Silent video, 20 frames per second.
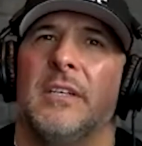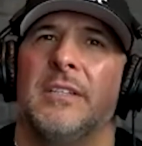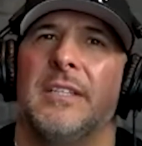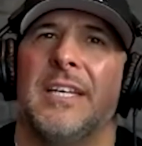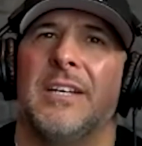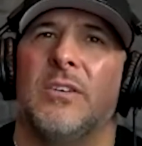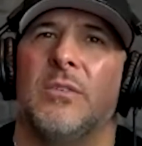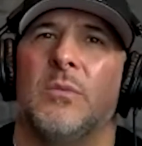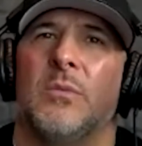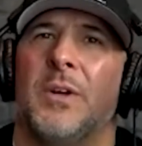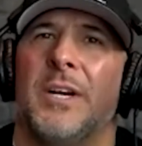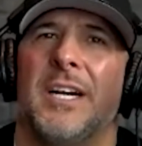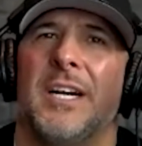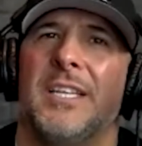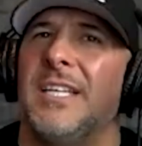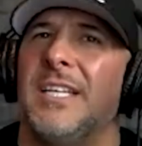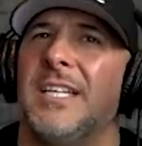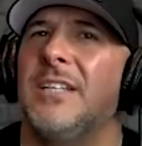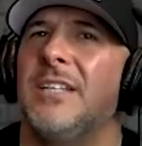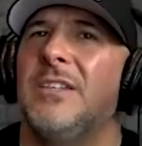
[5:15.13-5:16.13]
They don't want
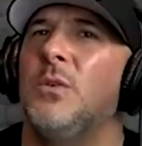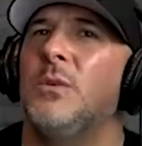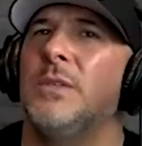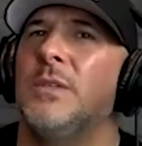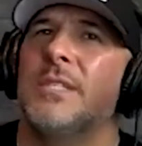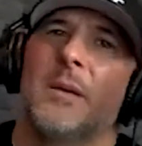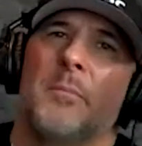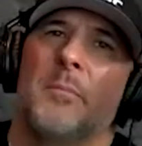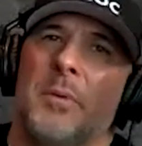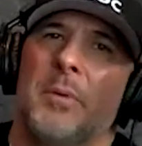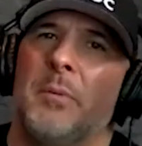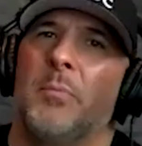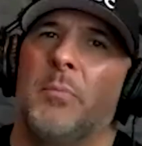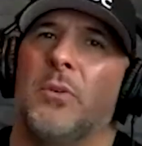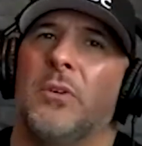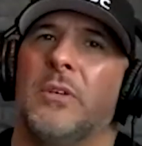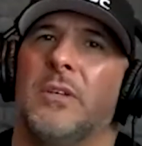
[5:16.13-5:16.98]
anything to do with some people."